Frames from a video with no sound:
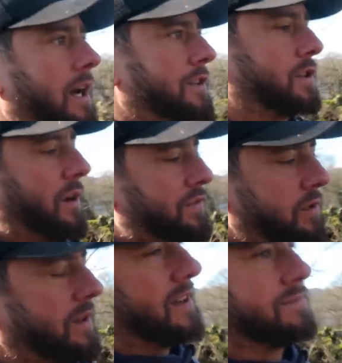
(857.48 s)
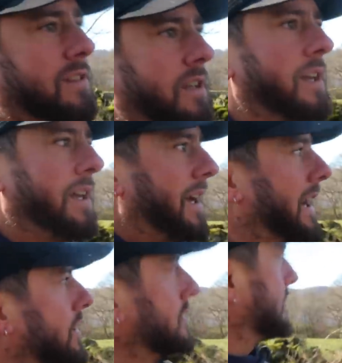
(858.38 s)
I do have to,
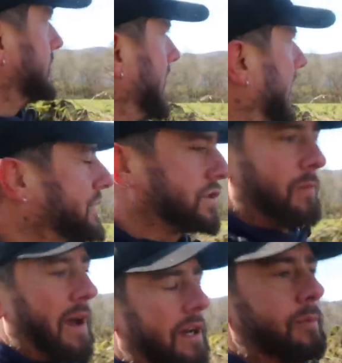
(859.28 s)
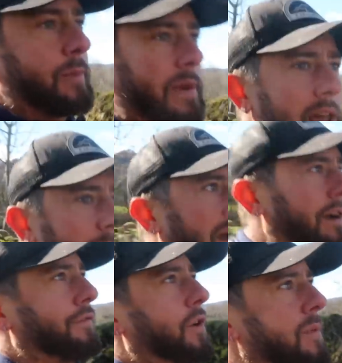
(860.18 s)
I have something I could be getting
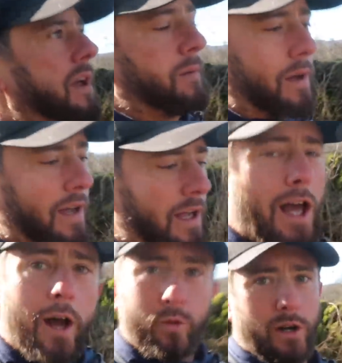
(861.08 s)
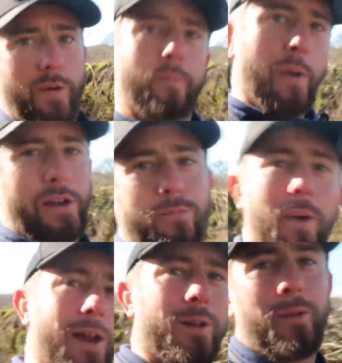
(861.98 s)
back from it. I've got a bit best
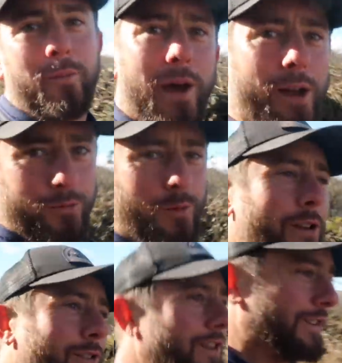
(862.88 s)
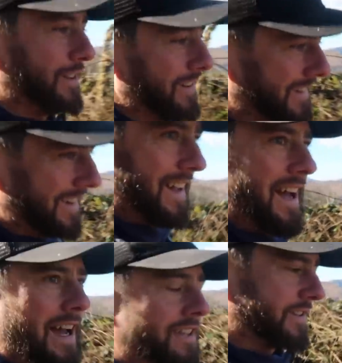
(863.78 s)
man at my mate's wedding,
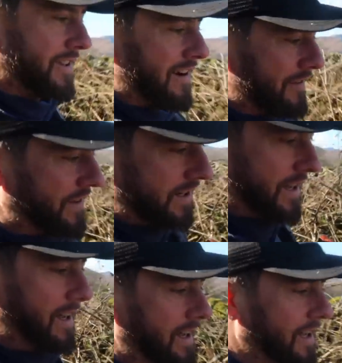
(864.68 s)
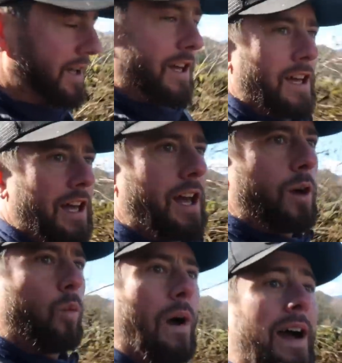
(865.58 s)
and they're having a
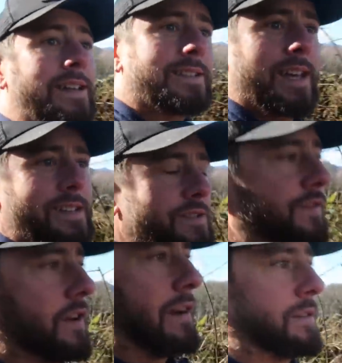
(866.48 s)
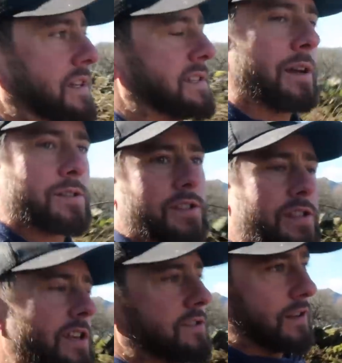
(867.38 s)
wine tasting thing around at his house to
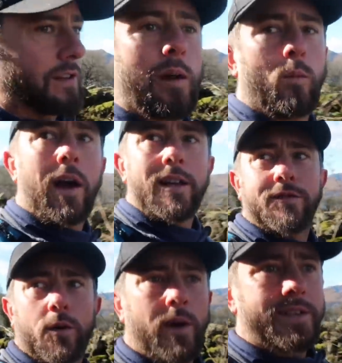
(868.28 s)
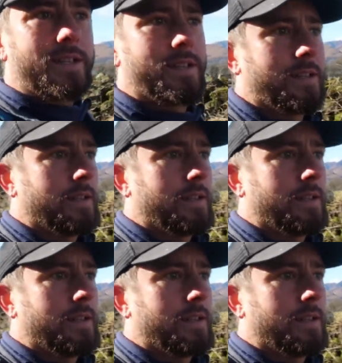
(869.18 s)
test the like wines for the wedding,